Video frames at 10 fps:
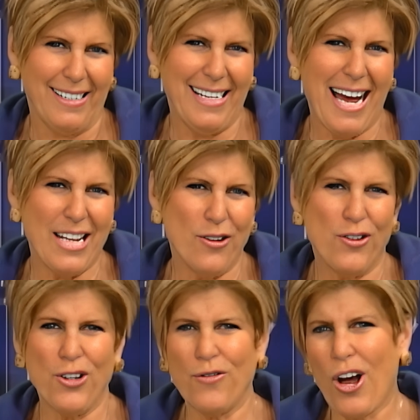Yeah, you
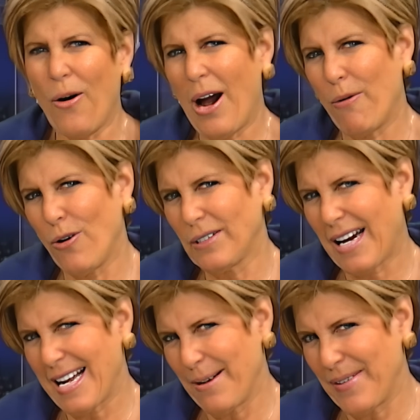do know how old
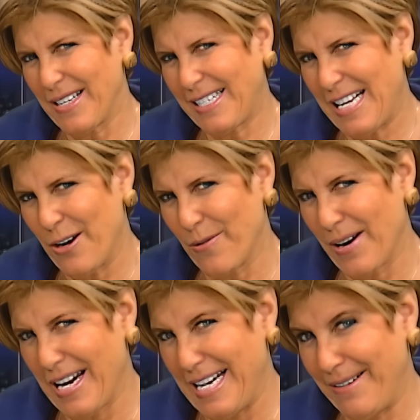I am this year,
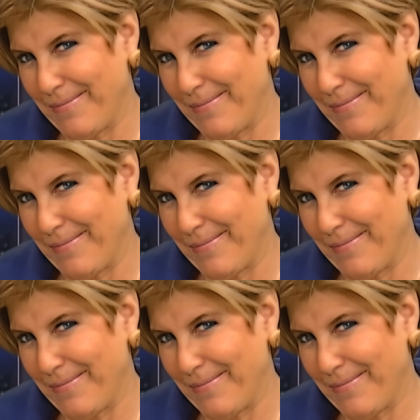right?